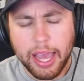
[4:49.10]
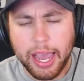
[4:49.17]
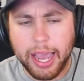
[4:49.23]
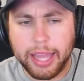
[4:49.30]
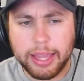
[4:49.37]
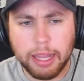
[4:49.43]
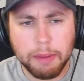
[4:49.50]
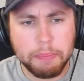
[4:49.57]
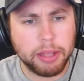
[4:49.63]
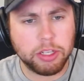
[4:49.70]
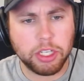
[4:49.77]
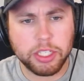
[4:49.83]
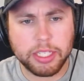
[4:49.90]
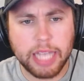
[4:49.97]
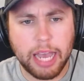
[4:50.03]
and their
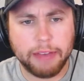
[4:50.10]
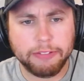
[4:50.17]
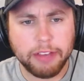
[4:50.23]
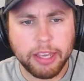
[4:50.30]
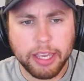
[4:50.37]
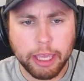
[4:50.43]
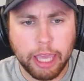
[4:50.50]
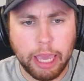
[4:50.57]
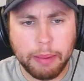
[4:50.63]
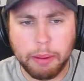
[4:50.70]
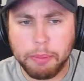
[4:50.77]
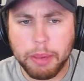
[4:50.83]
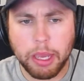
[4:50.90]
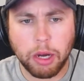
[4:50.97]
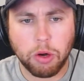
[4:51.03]
pitching staff came
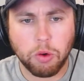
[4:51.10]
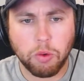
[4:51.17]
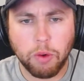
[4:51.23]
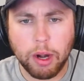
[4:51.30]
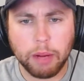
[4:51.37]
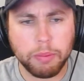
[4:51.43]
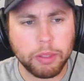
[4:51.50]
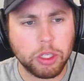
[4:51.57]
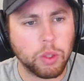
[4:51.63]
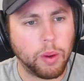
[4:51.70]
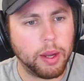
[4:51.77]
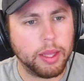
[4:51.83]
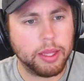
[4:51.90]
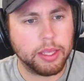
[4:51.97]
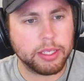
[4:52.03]
up incredibly
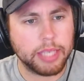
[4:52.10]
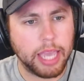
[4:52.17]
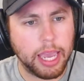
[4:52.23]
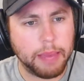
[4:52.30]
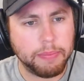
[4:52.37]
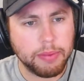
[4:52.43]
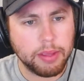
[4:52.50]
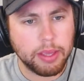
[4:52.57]
short in this game.